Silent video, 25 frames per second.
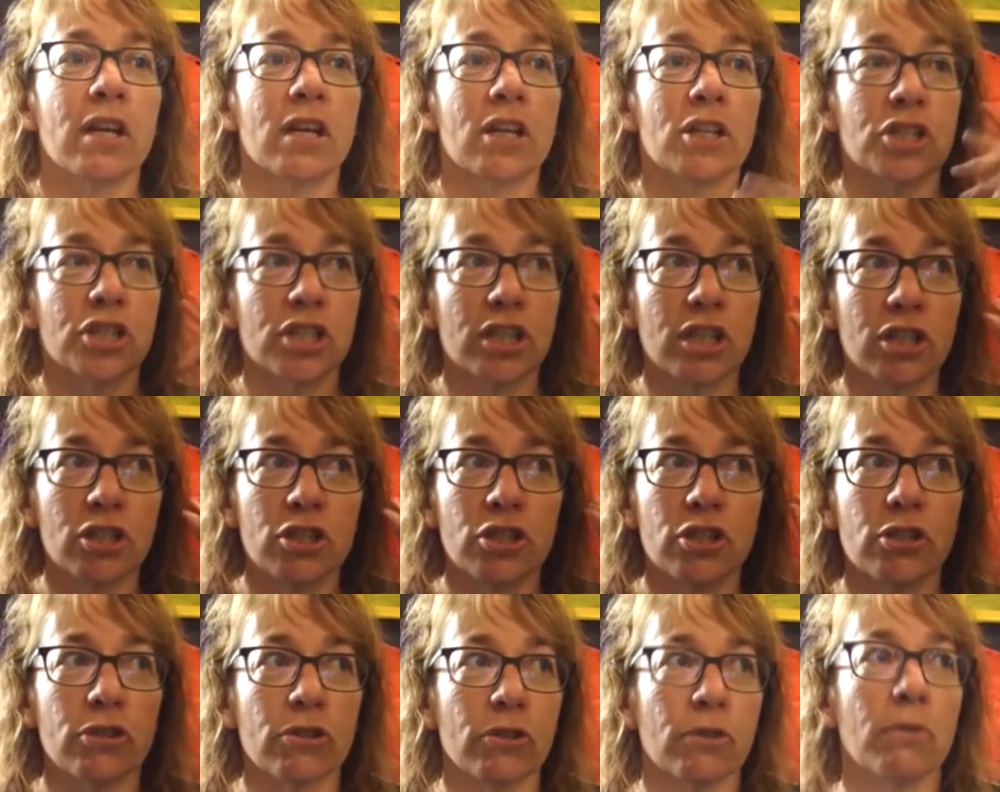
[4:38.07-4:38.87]
She
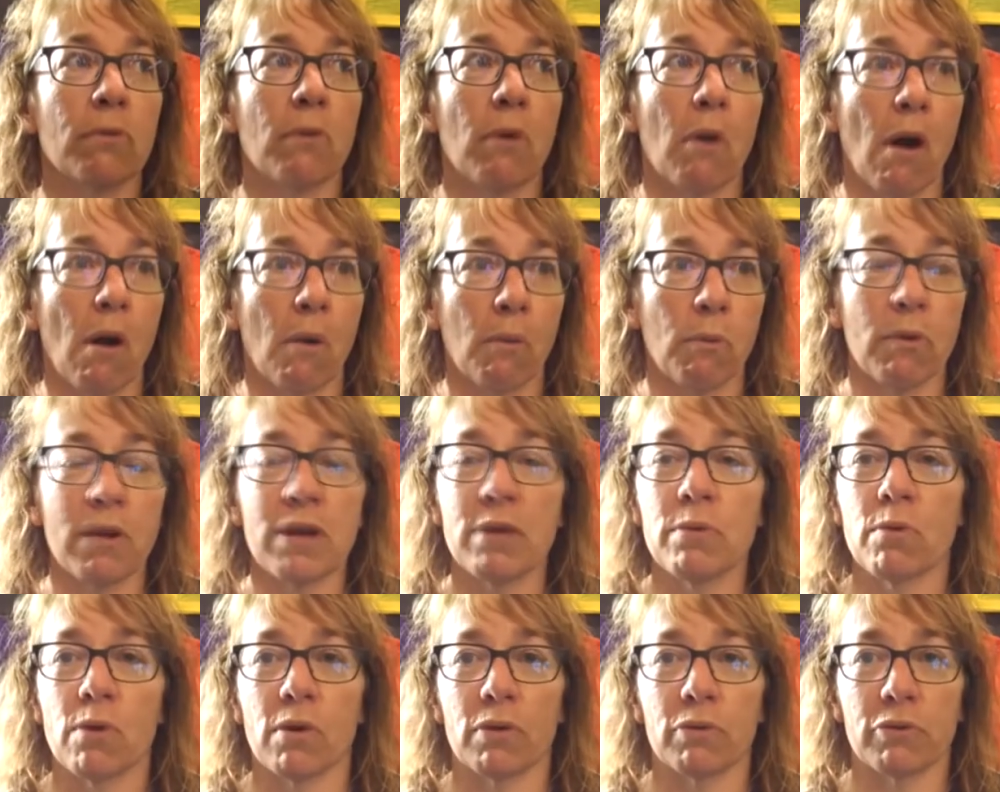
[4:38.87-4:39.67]
knew,
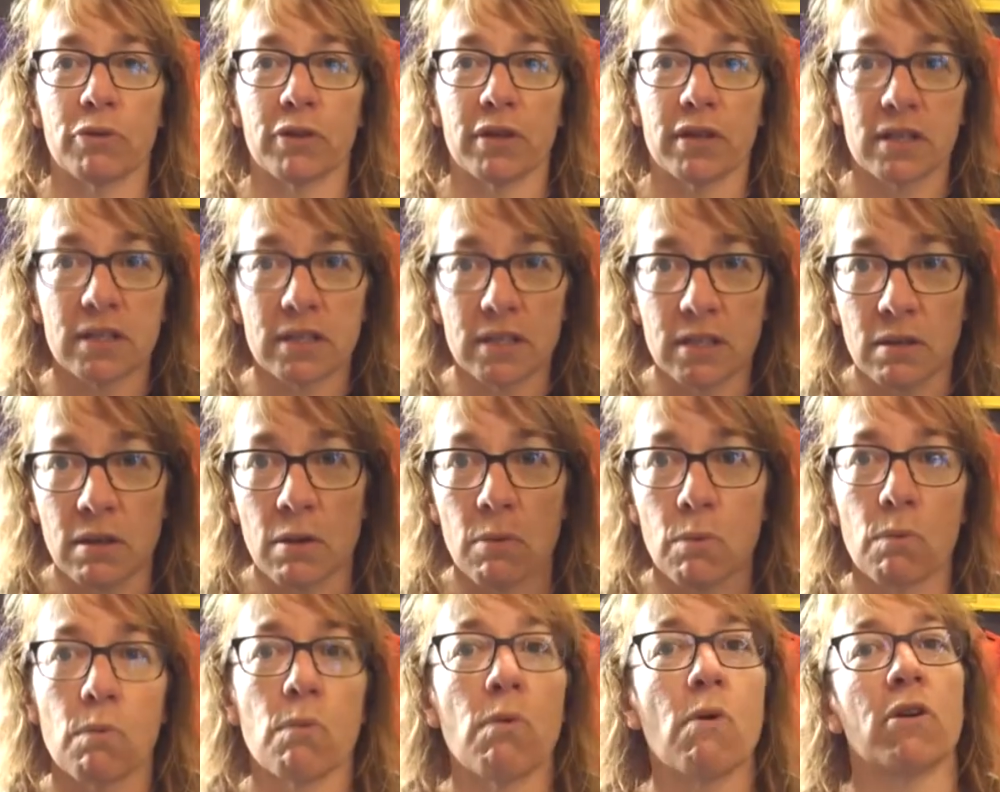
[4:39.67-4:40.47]
we want this,
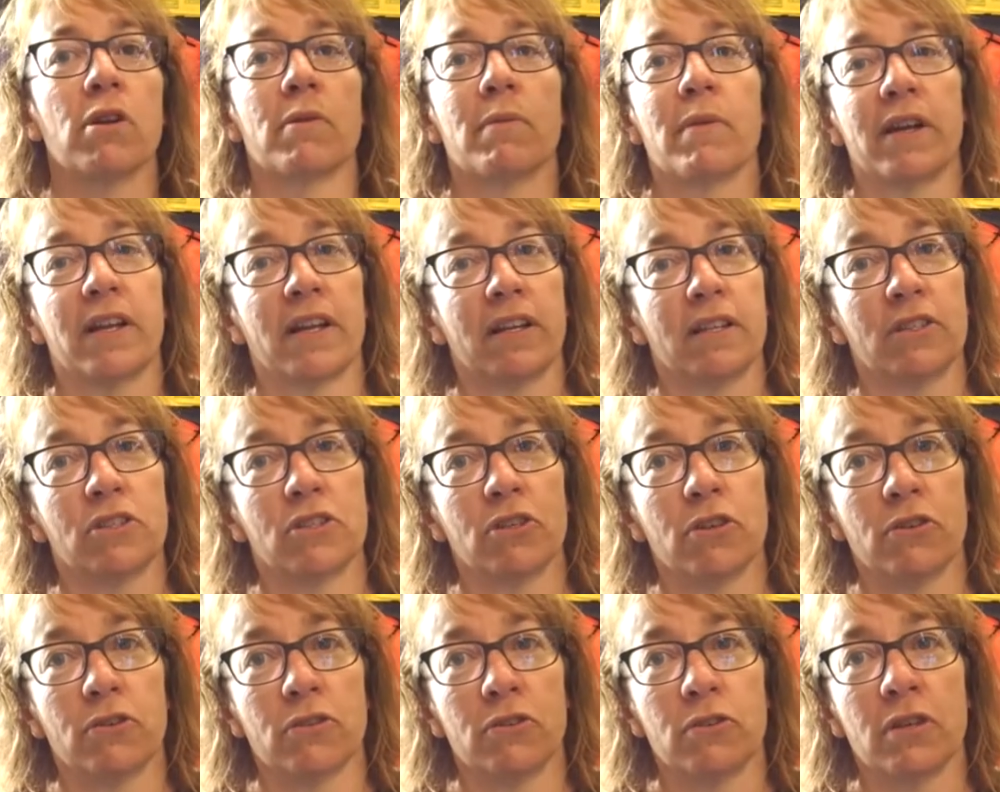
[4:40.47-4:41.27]
what am I going to
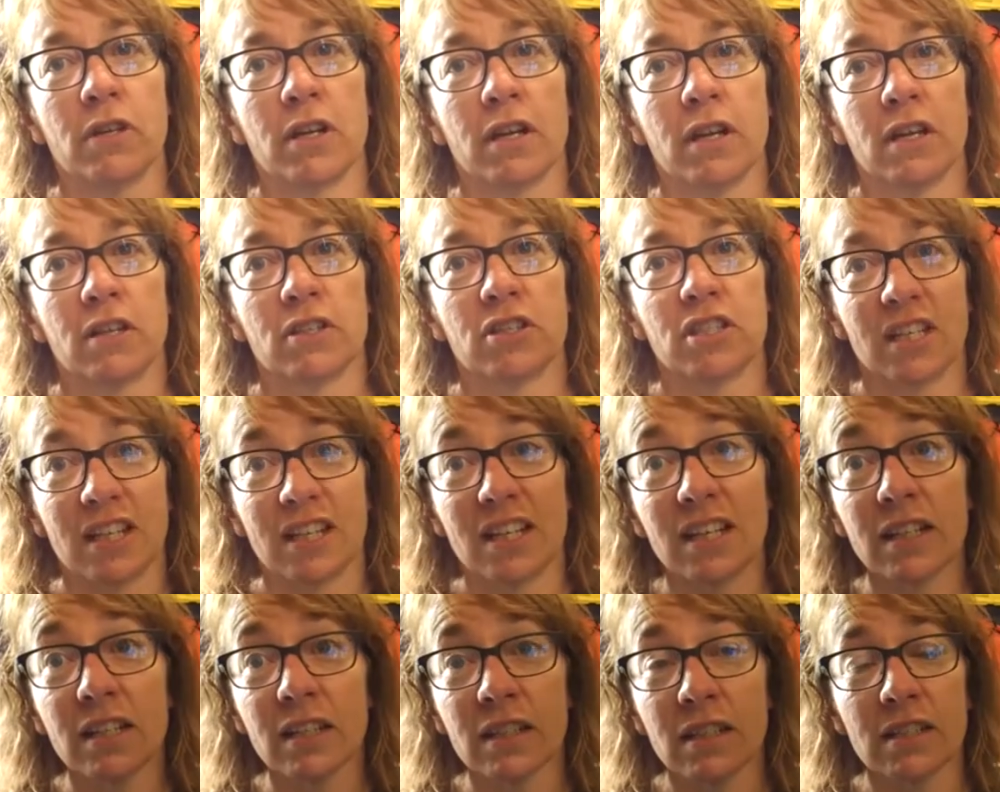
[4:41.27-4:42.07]
do to
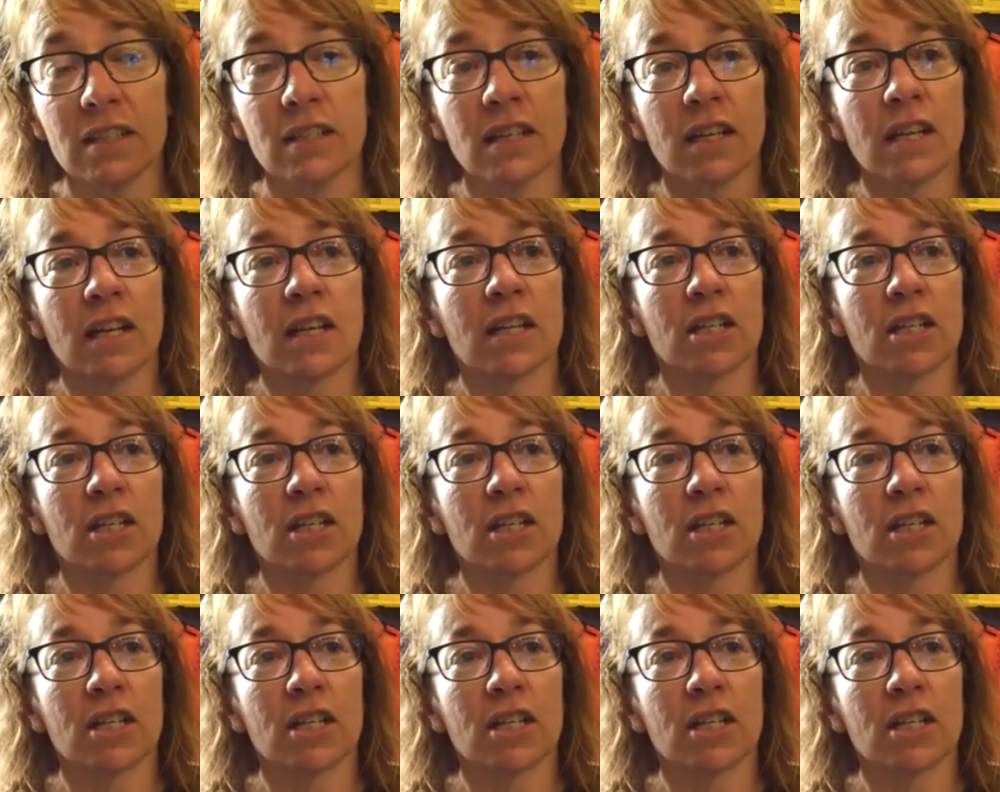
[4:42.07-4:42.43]
get it?